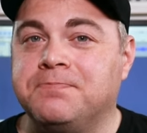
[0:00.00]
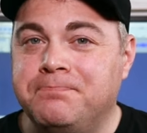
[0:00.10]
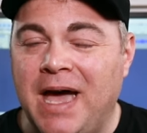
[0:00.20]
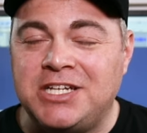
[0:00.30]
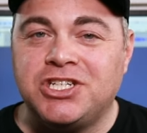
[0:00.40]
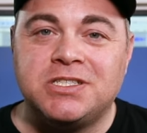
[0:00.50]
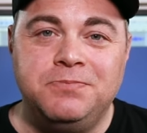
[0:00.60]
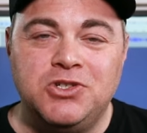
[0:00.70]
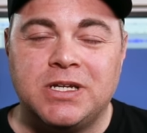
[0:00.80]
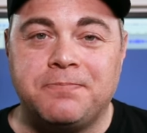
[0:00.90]
Magix
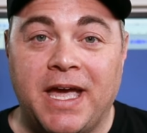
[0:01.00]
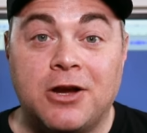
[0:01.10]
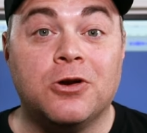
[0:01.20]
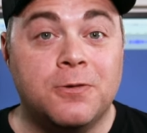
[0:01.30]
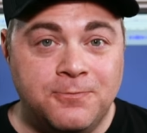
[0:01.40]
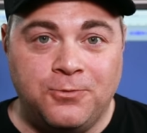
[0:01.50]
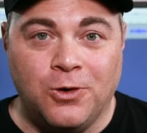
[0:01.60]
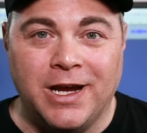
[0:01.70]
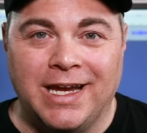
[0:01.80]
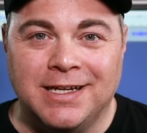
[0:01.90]
Music Maker
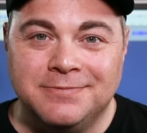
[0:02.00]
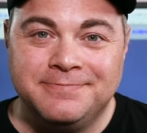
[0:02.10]
Free.